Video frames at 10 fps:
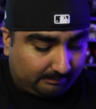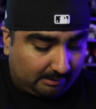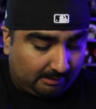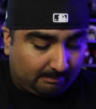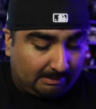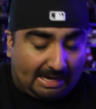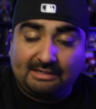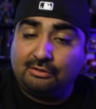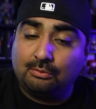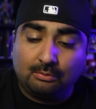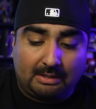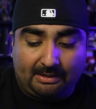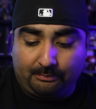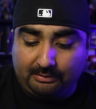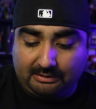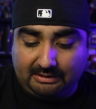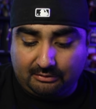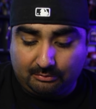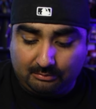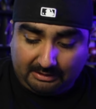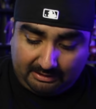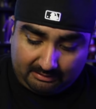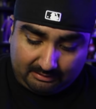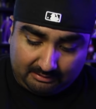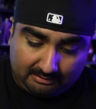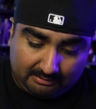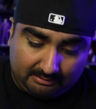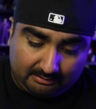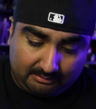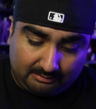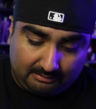I really do like the